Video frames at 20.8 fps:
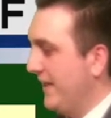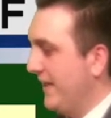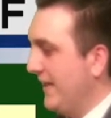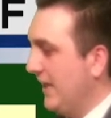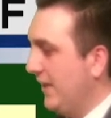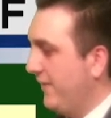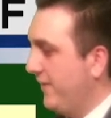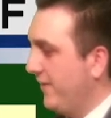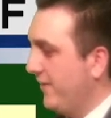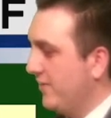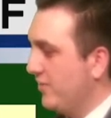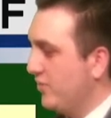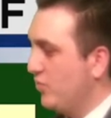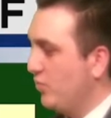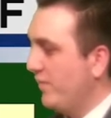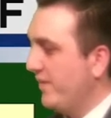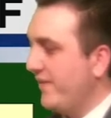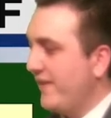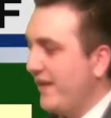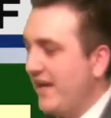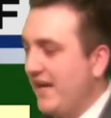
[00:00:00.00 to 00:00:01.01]
Get out there and
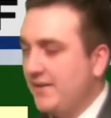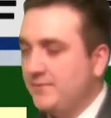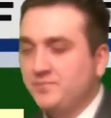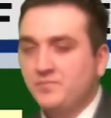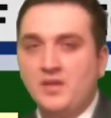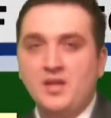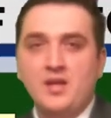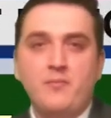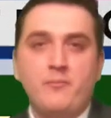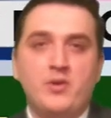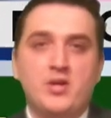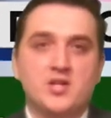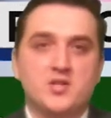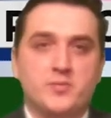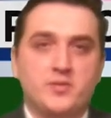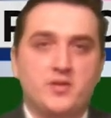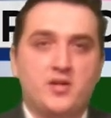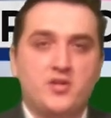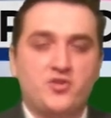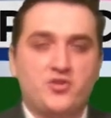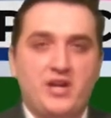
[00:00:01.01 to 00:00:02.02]
enjoy that because
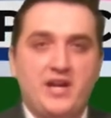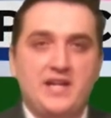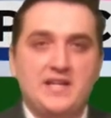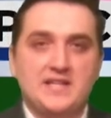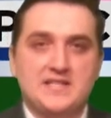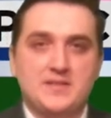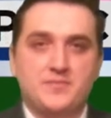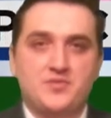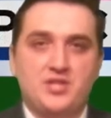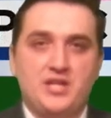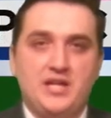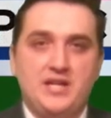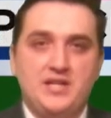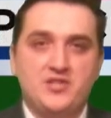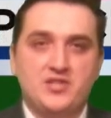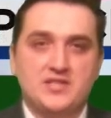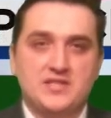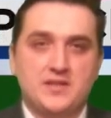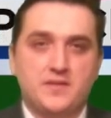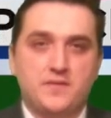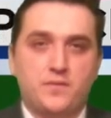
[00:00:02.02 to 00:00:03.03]
we are tracking some
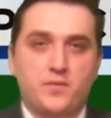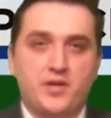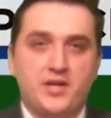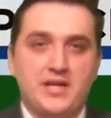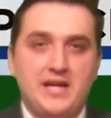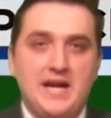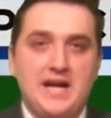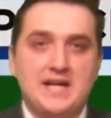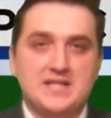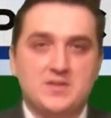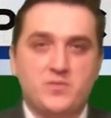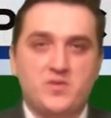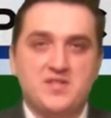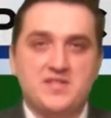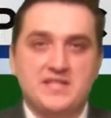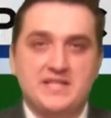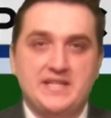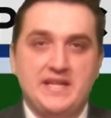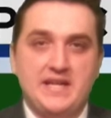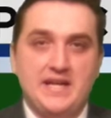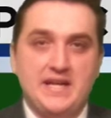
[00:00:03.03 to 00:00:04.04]
changes in the forecast once
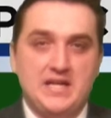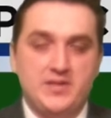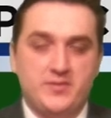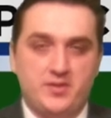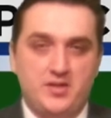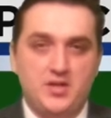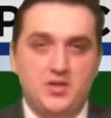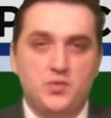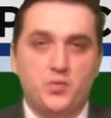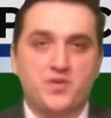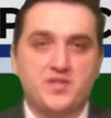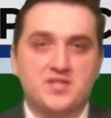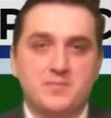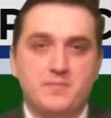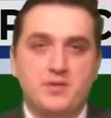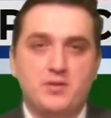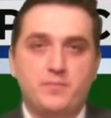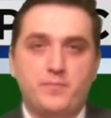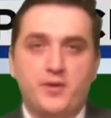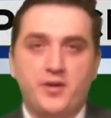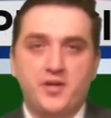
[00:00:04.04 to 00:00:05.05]
again as we go towards the
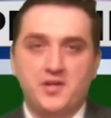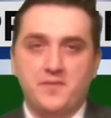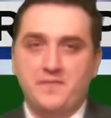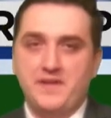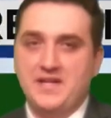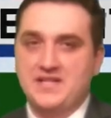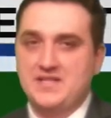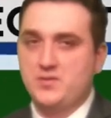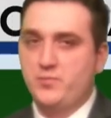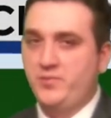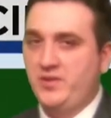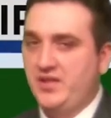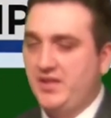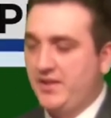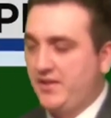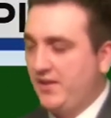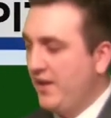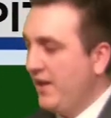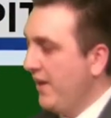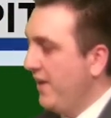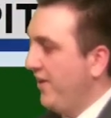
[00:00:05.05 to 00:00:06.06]
middle part of next
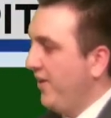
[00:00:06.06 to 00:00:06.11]
week.